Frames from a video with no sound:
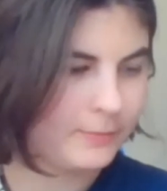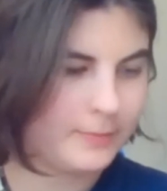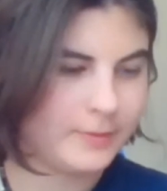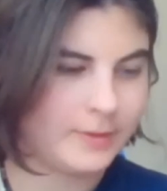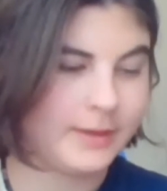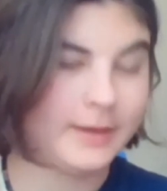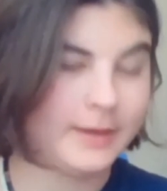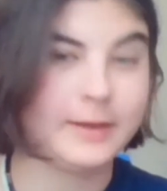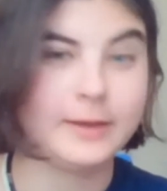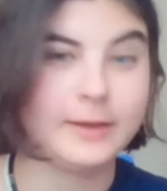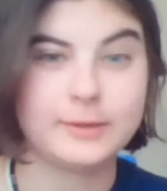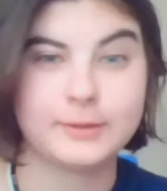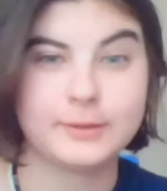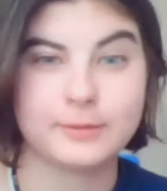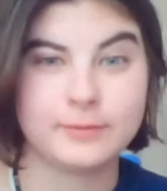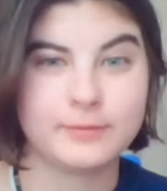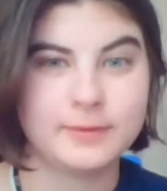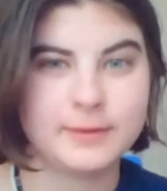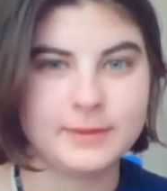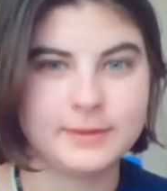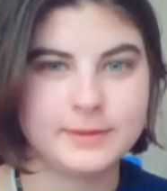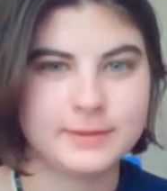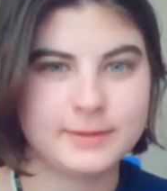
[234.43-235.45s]
I had to
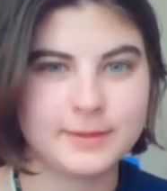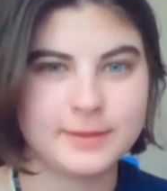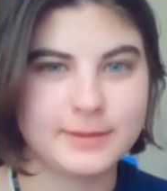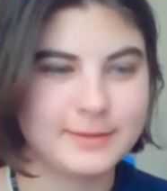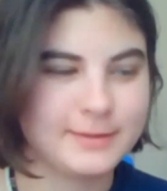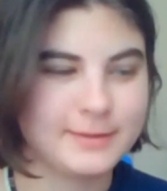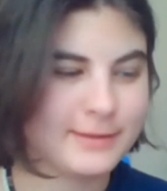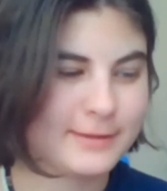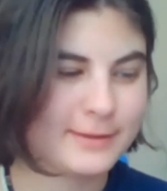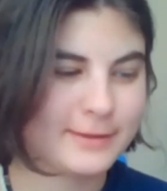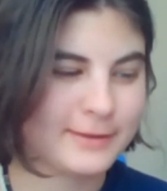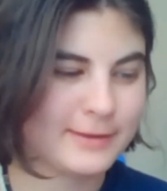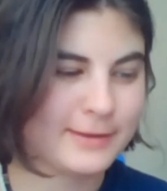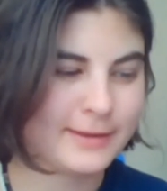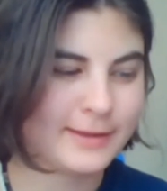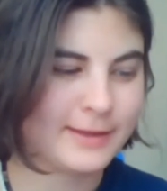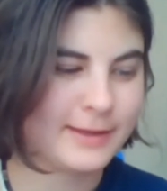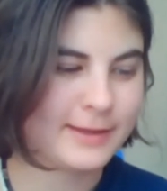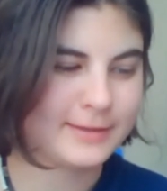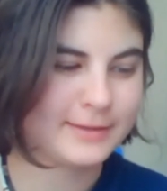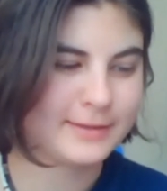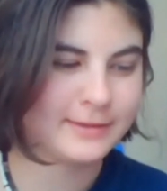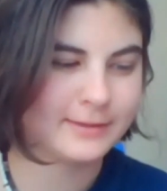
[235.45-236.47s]
read this to the
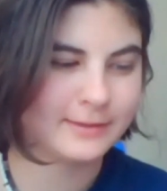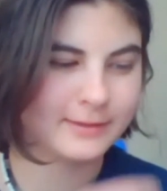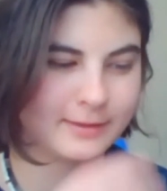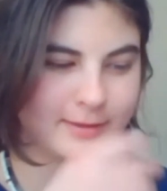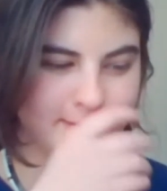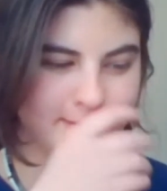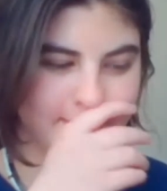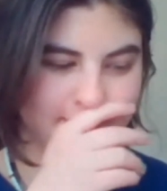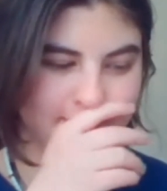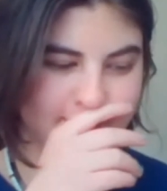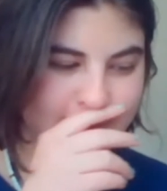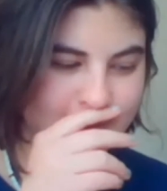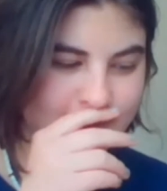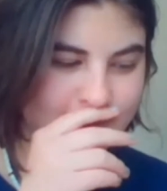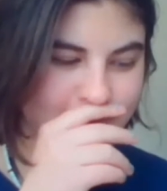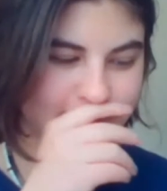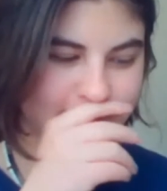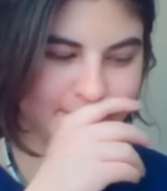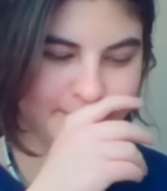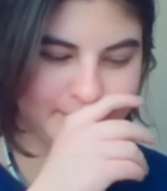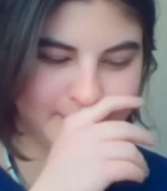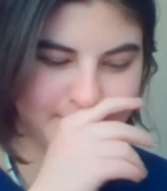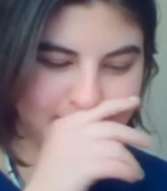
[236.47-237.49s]
class at
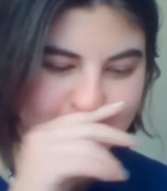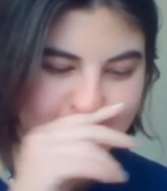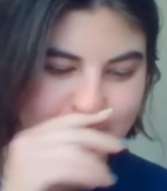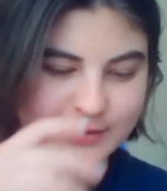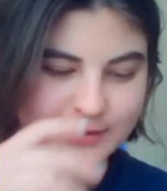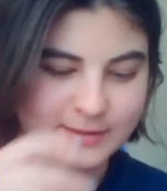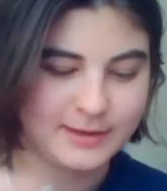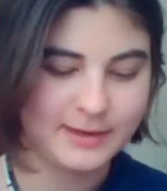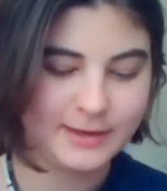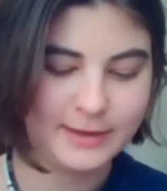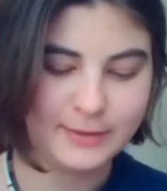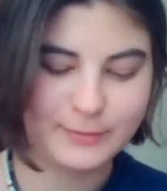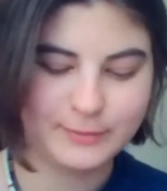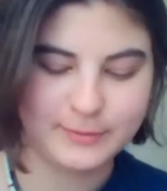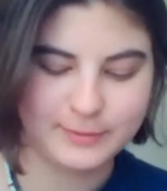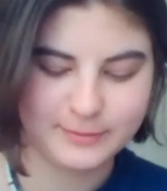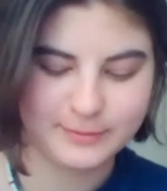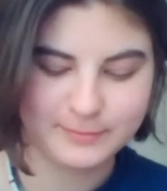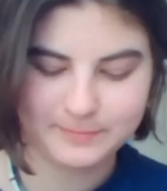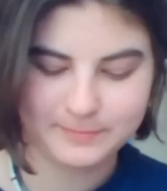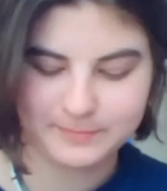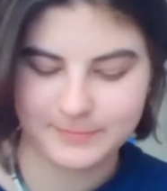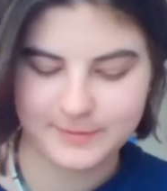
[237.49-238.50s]
some stage, and it
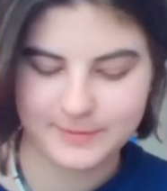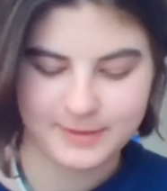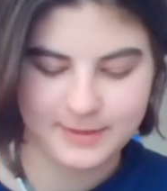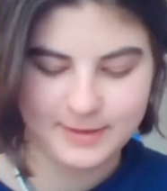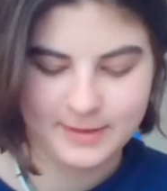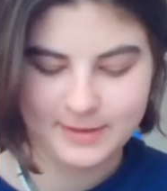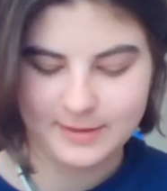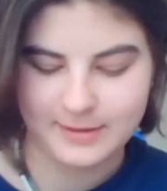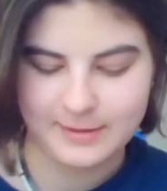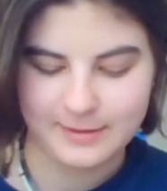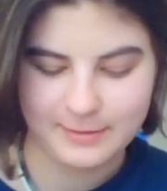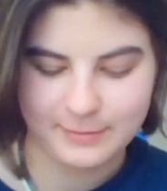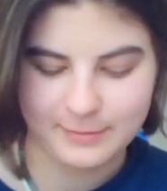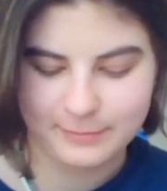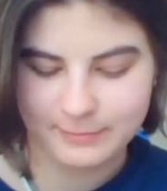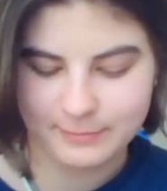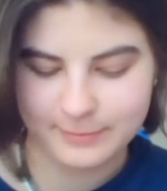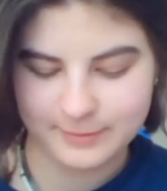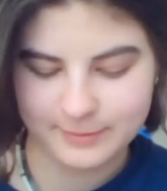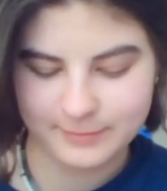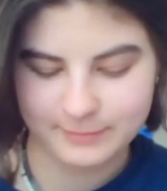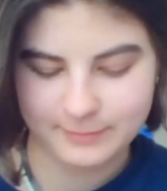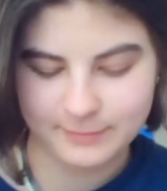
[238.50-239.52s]
was
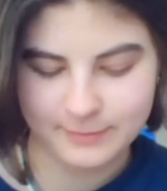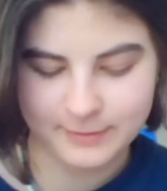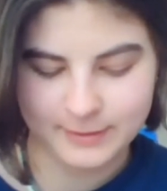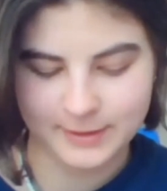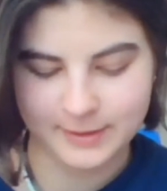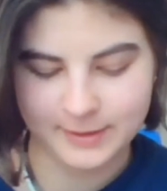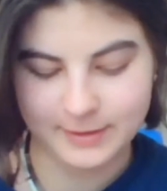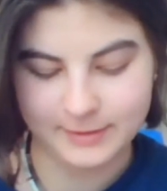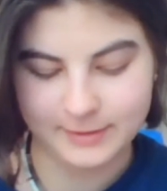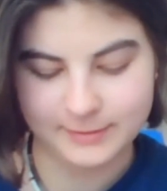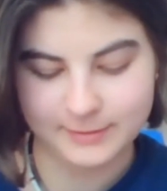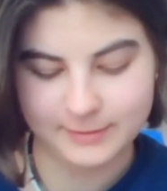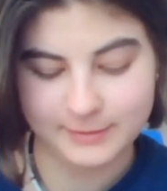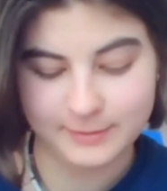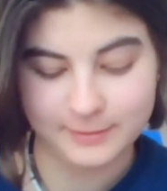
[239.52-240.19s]
really hard to